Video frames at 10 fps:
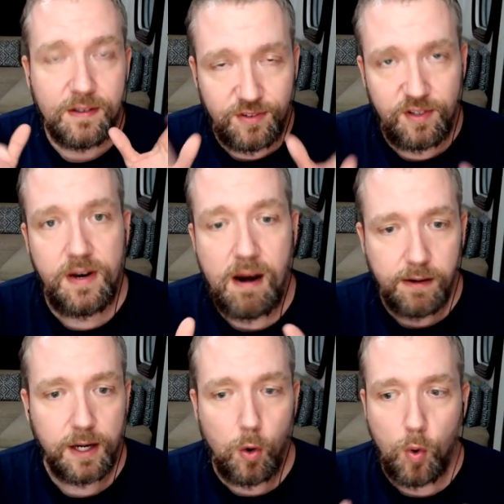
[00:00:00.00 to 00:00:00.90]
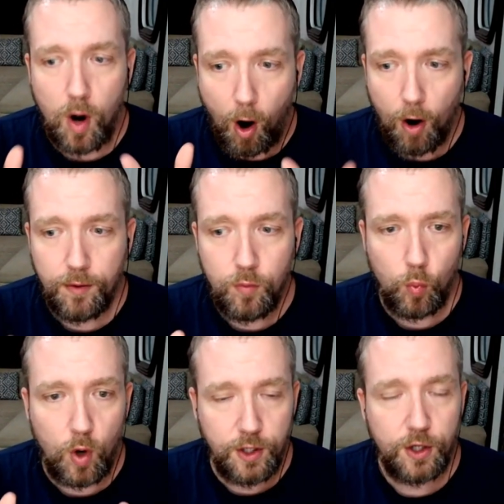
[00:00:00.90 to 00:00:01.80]
scenario
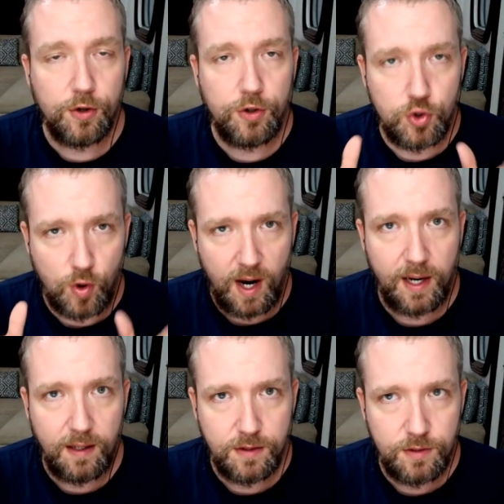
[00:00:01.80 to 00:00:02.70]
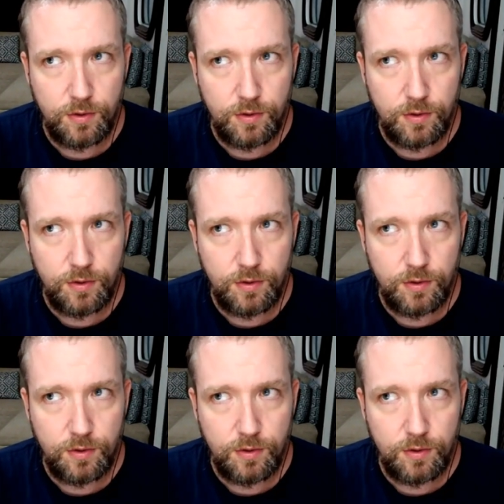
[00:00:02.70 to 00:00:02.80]
on what you're trying